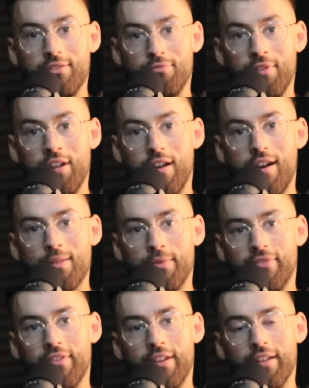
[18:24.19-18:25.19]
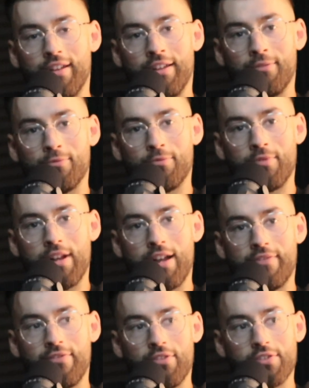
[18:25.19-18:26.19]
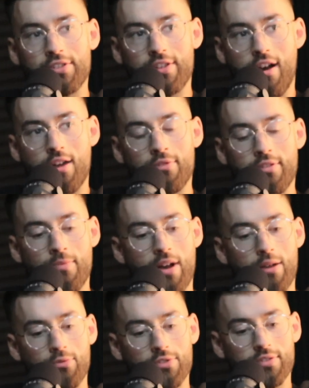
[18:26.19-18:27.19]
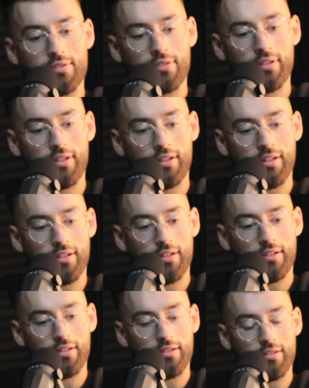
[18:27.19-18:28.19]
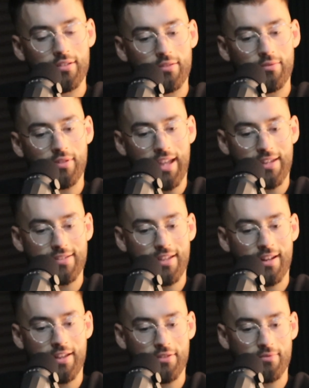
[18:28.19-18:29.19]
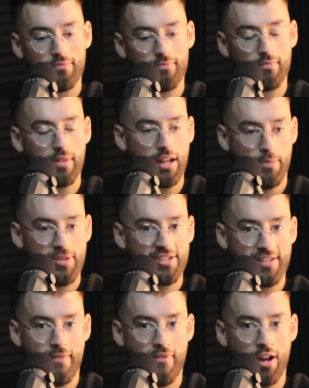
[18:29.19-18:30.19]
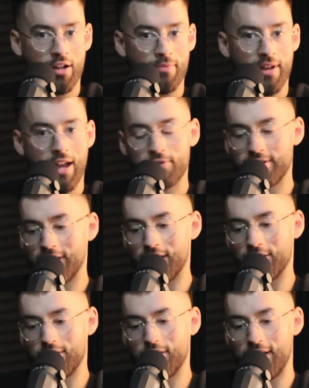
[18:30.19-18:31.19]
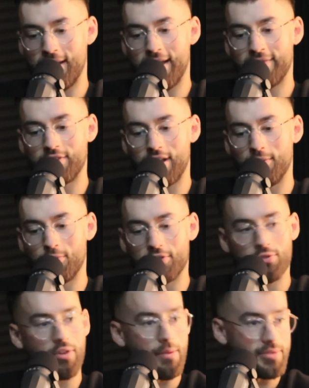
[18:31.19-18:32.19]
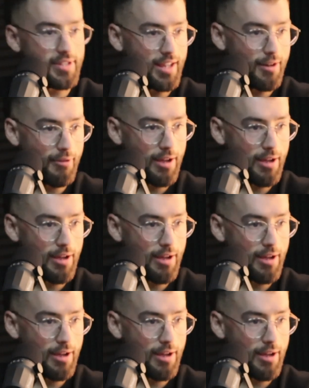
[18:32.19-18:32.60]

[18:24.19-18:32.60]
really are, to be fair. Like, when I first started with them, I was, like you said, like, in a business environment, I was thinking I'll have to like watch what I'm saying around.